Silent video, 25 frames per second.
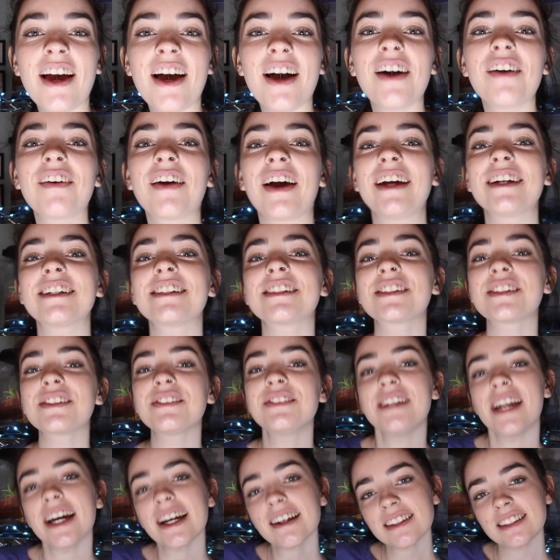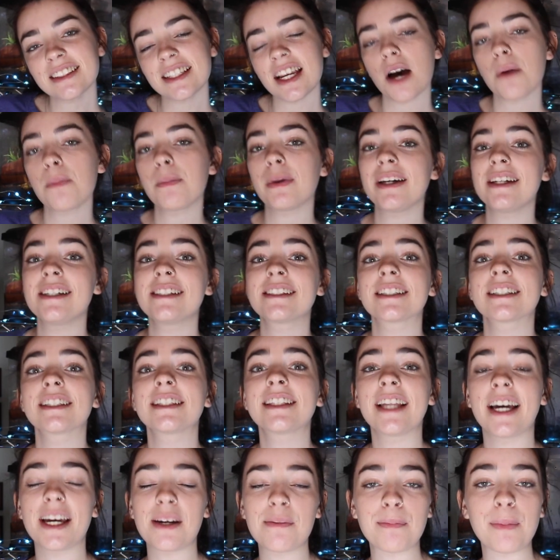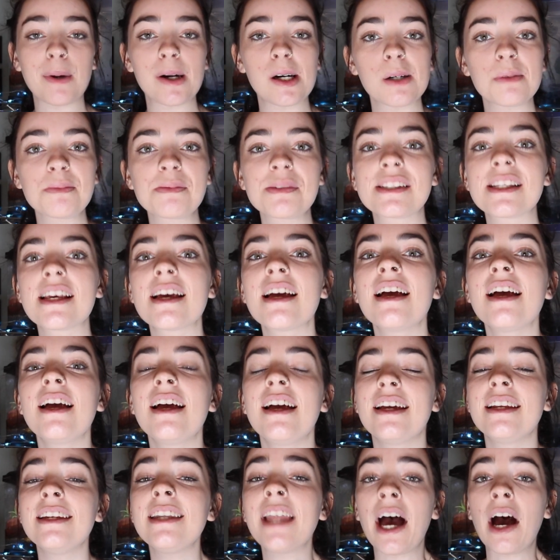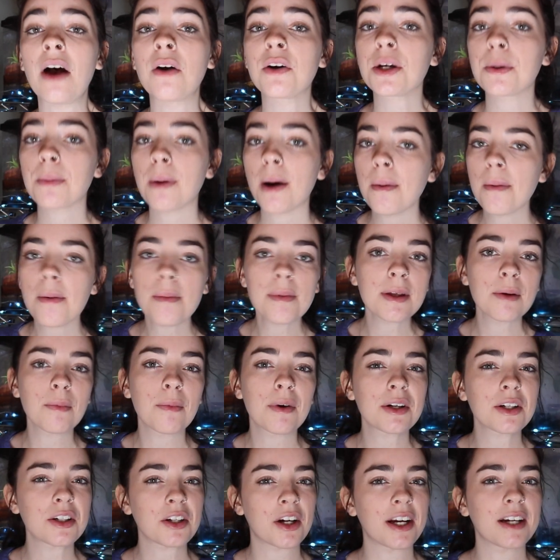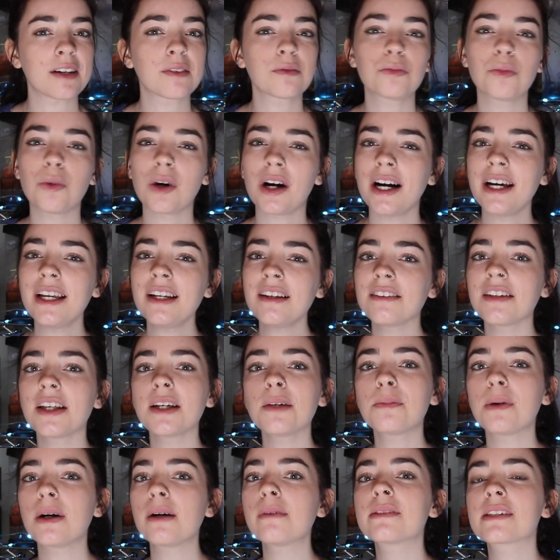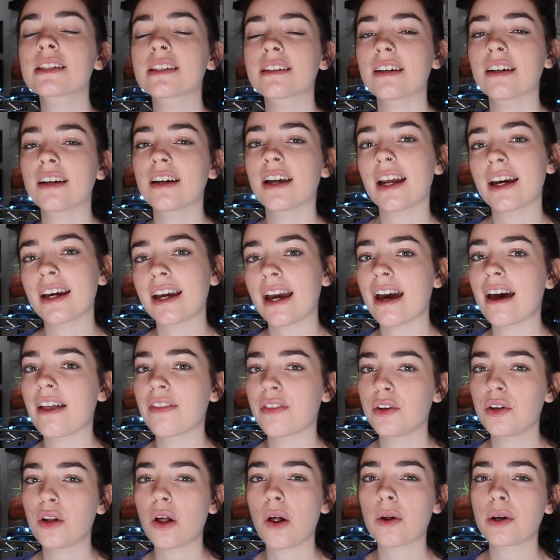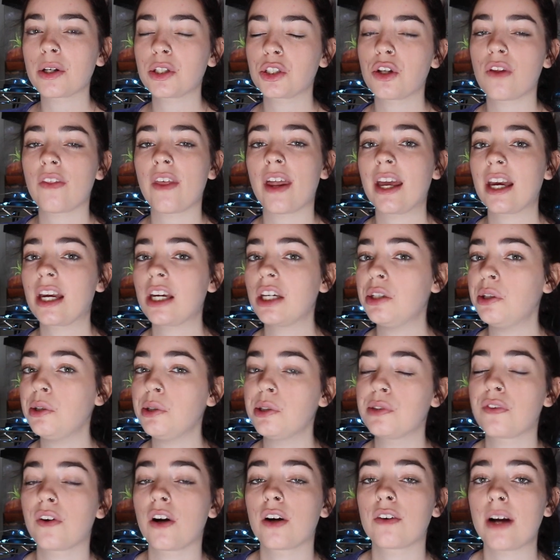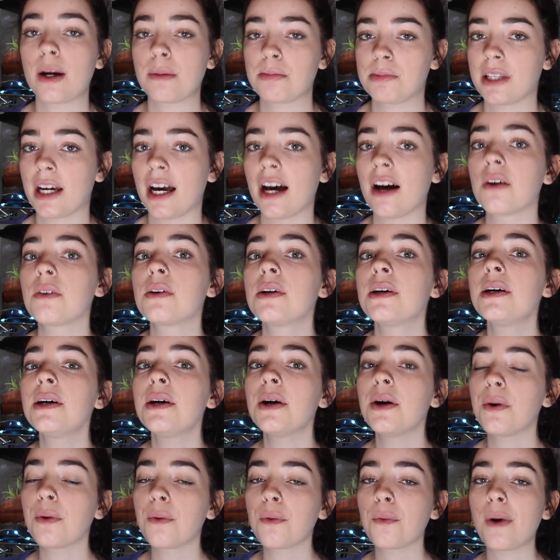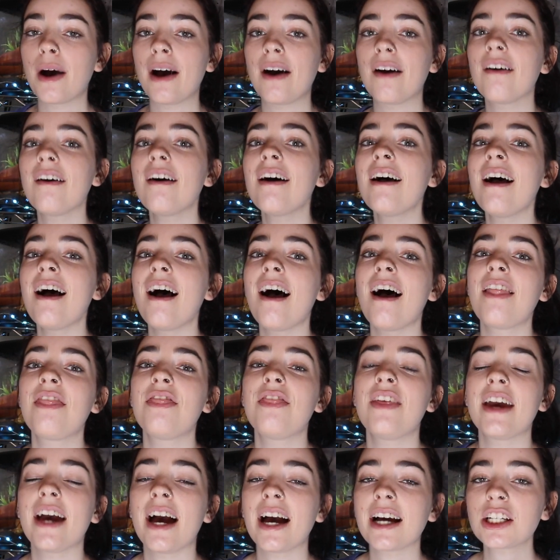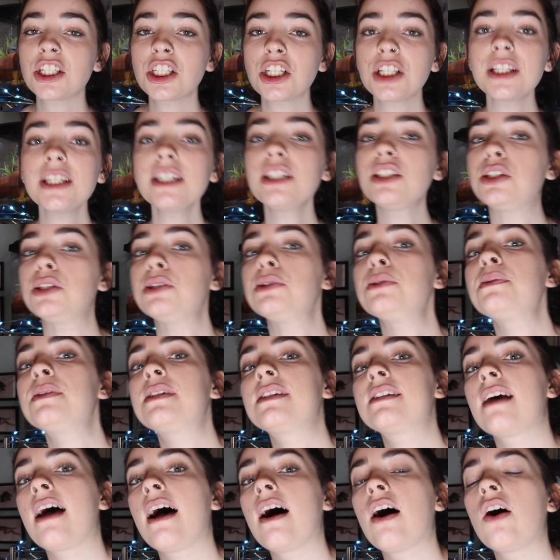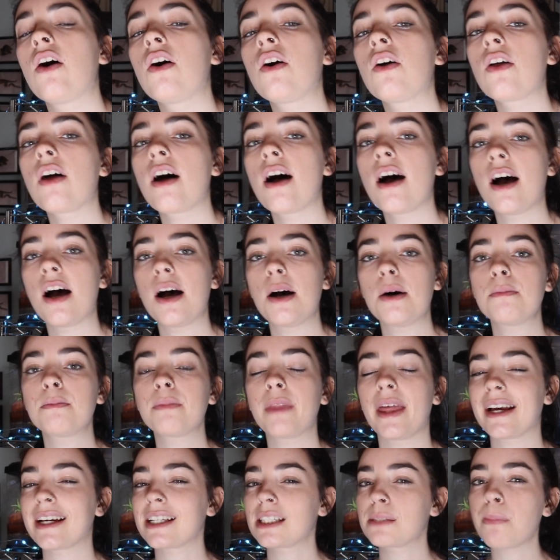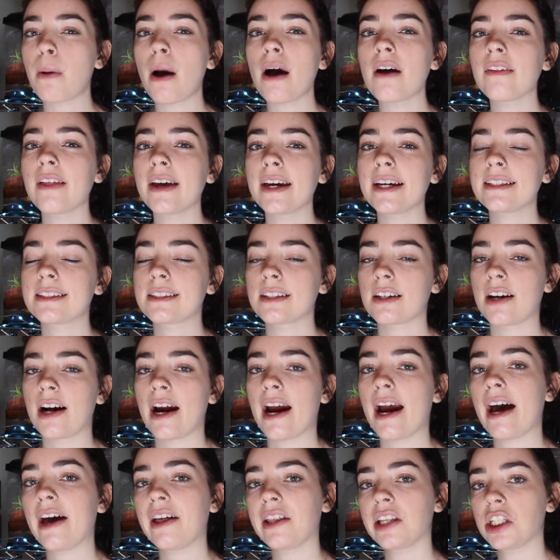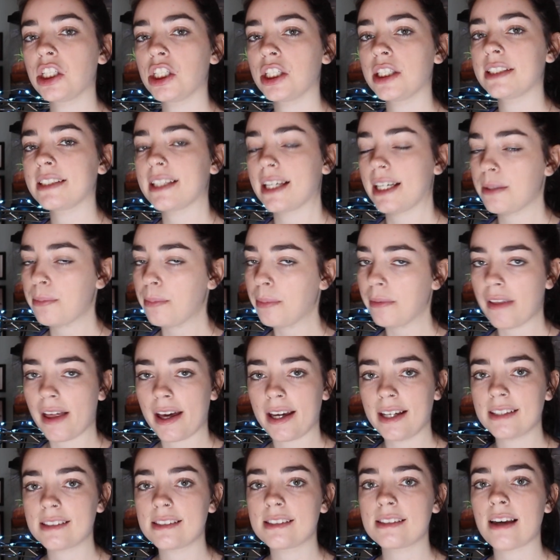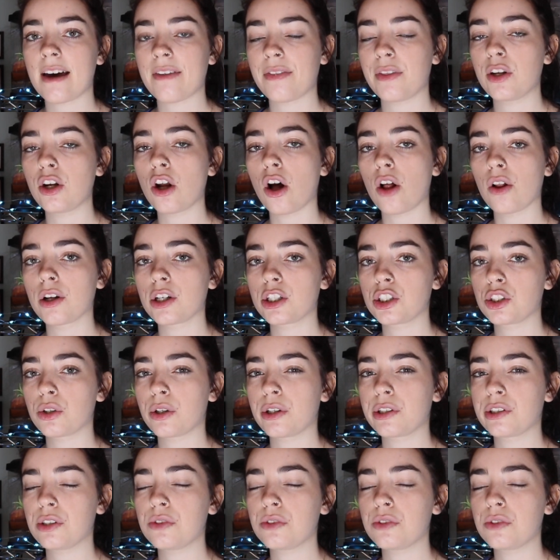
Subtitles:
Okay, so next up is light bulbs. Now, you're probably wondering, what kind of light bulbs could I get at the dollar store that I could use for a reptile? Well, they actually do sell like spotlights or halogen type lights at the dollar store.